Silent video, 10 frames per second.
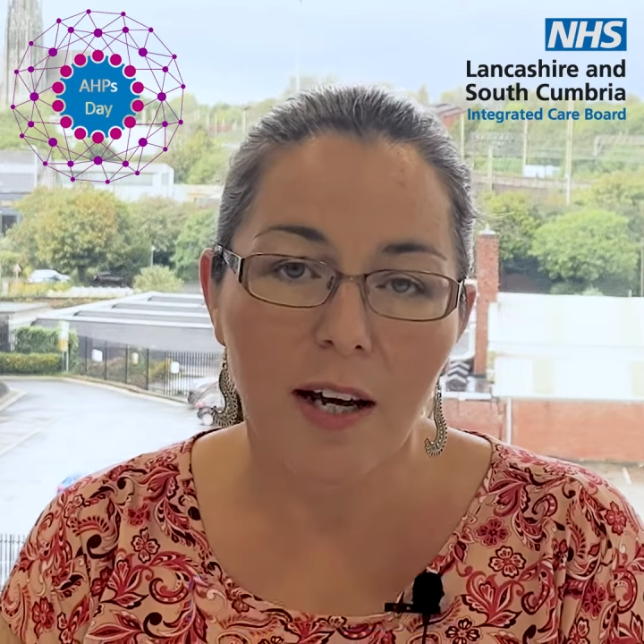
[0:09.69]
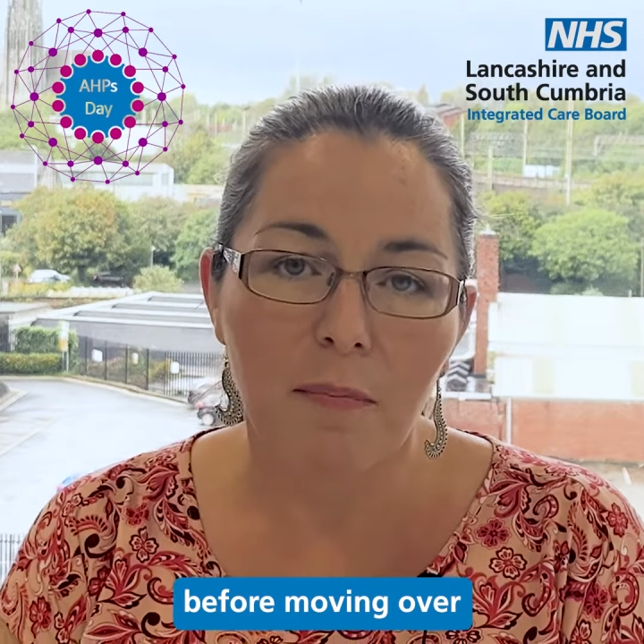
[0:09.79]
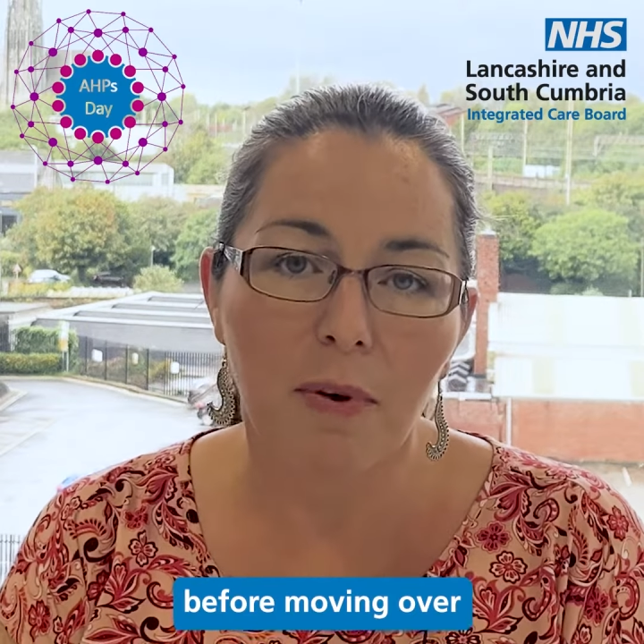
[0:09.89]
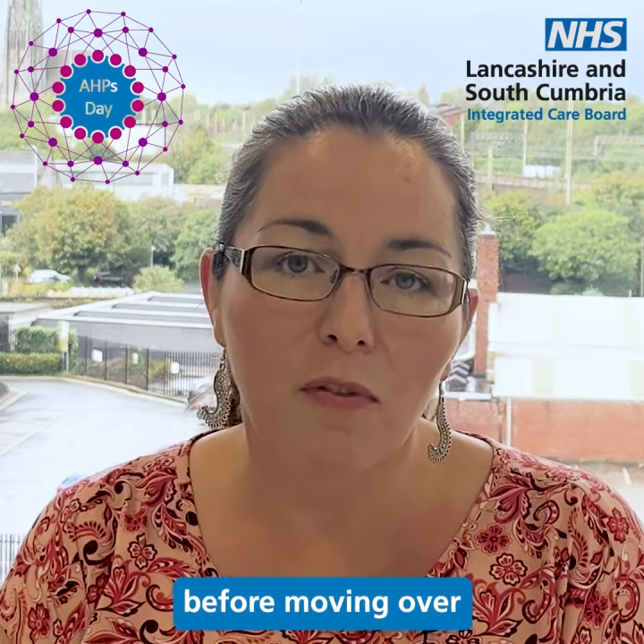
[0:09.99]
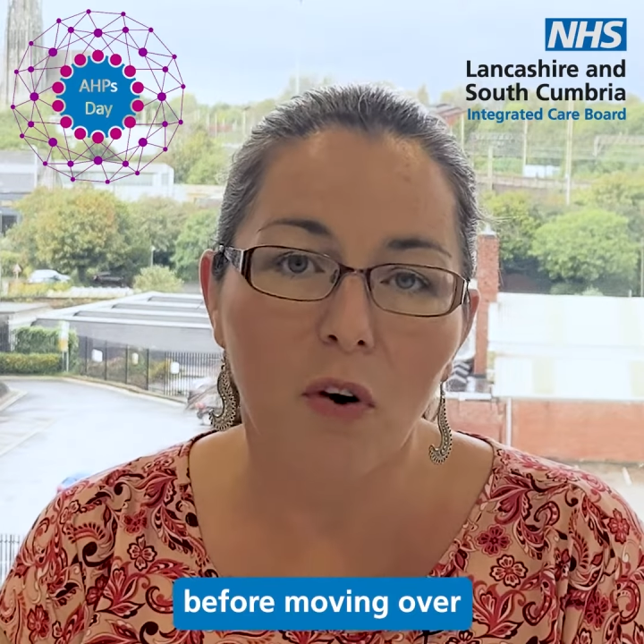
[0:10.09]

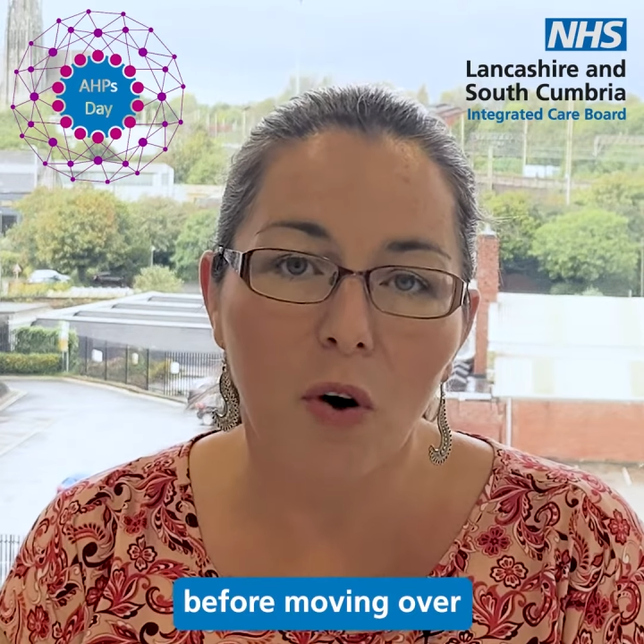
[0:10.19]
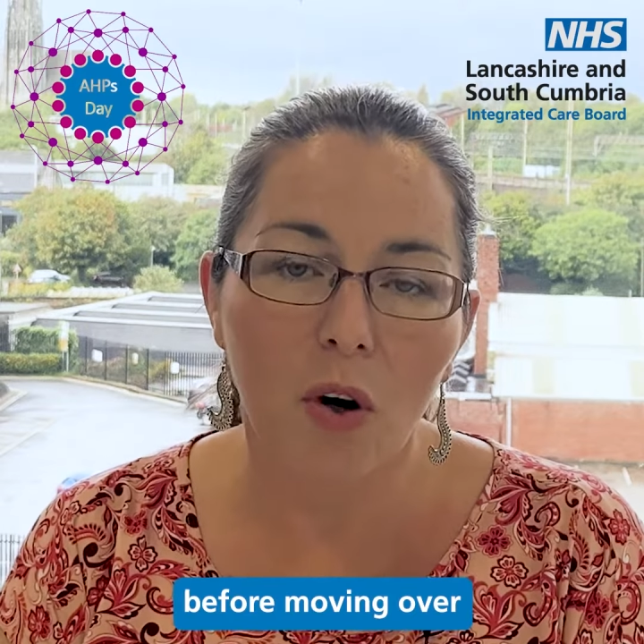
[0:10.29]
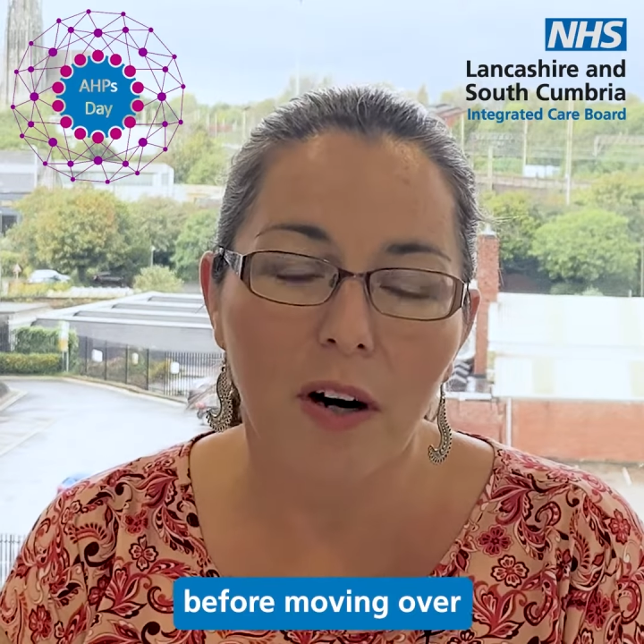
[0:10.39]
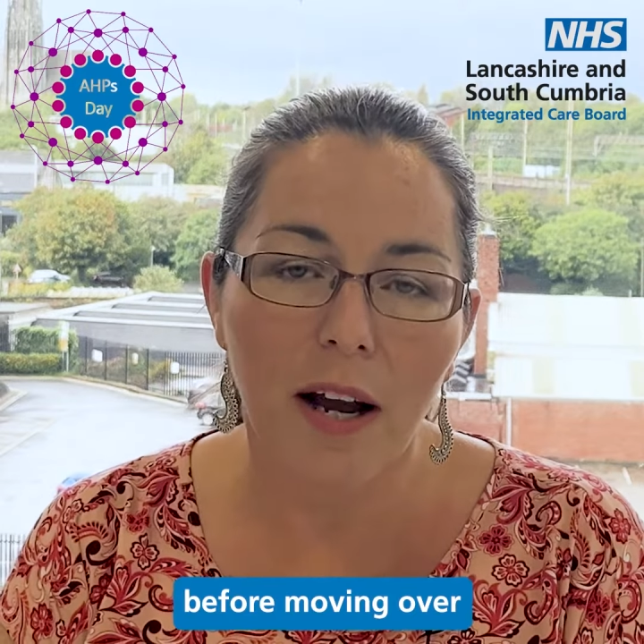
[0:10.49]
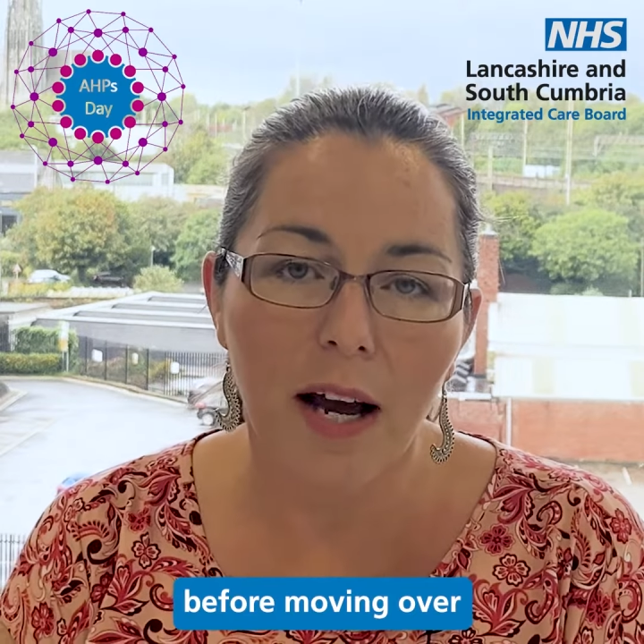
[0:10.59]

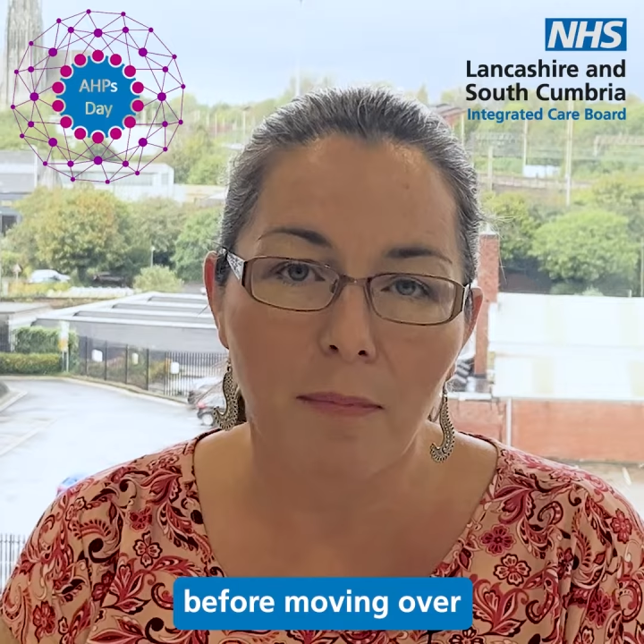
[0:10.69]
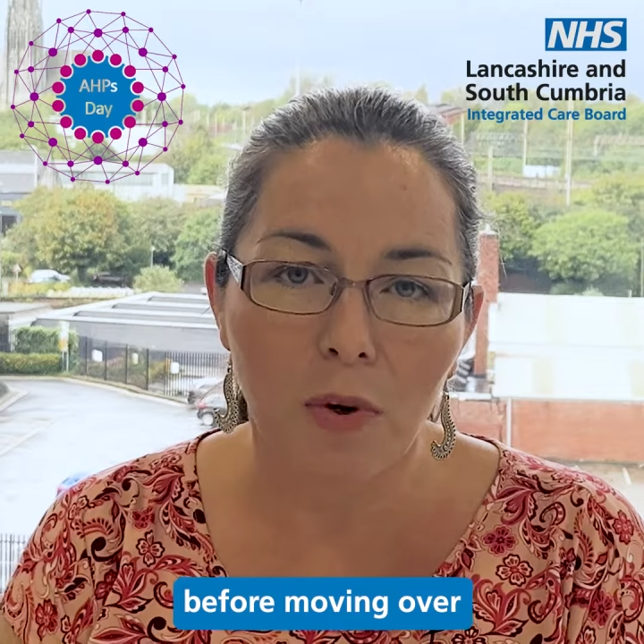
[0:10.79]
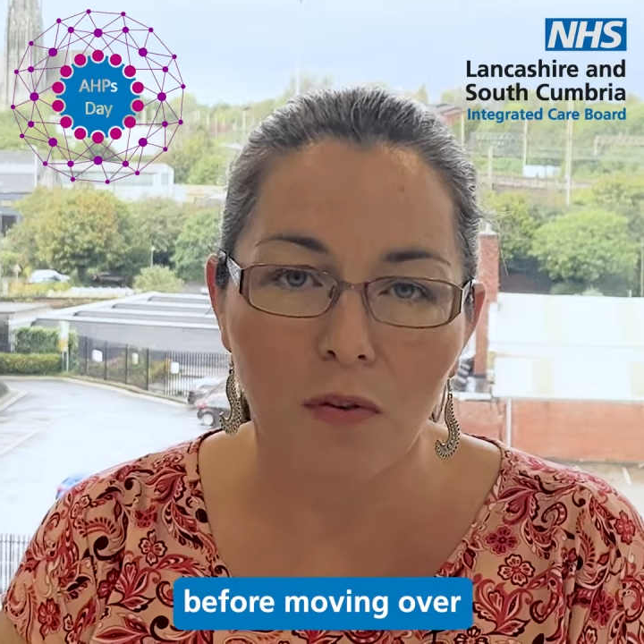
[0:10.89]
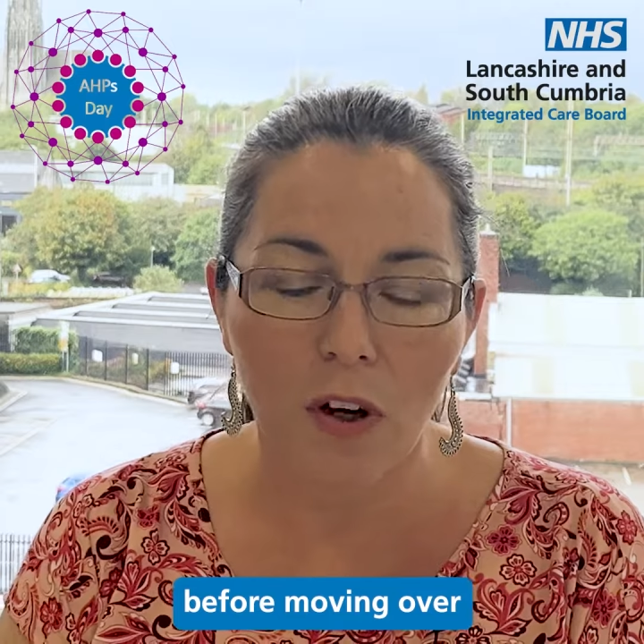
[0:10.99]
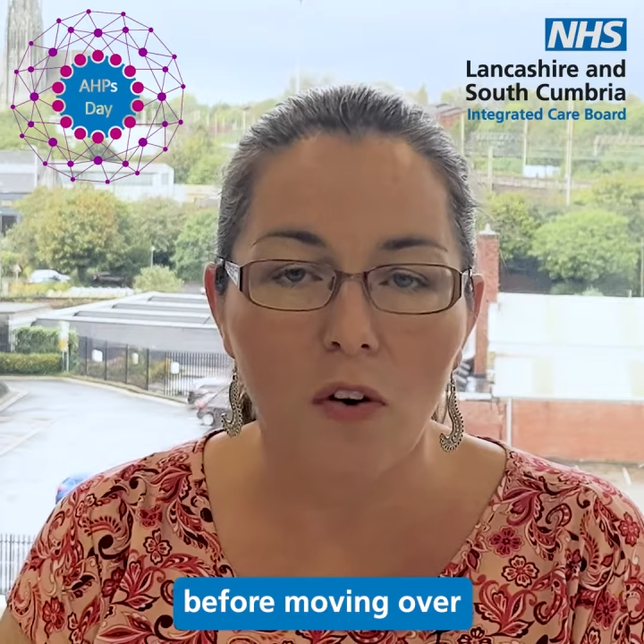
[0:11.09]
before
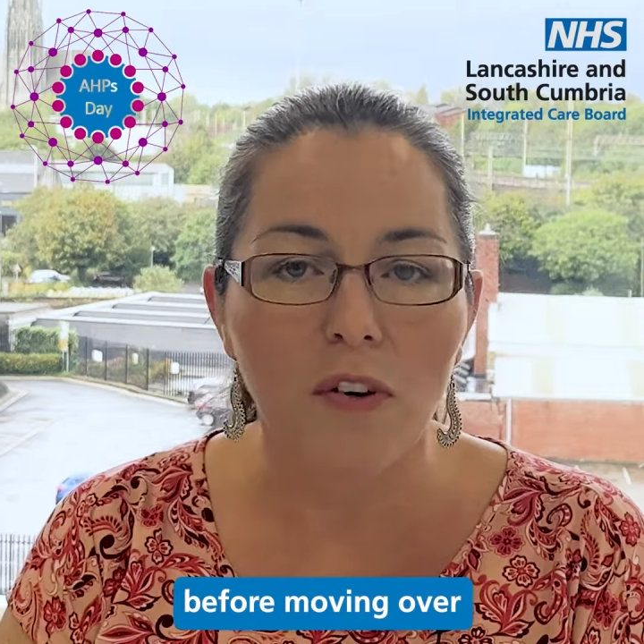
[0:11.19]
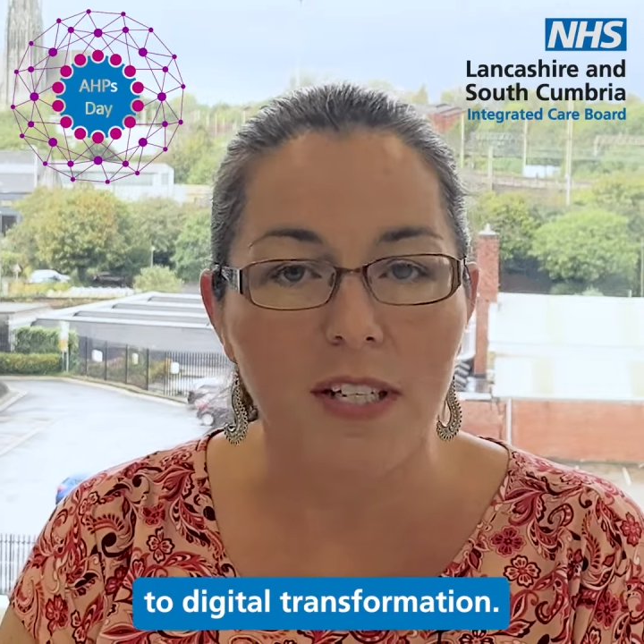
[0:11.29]
moving over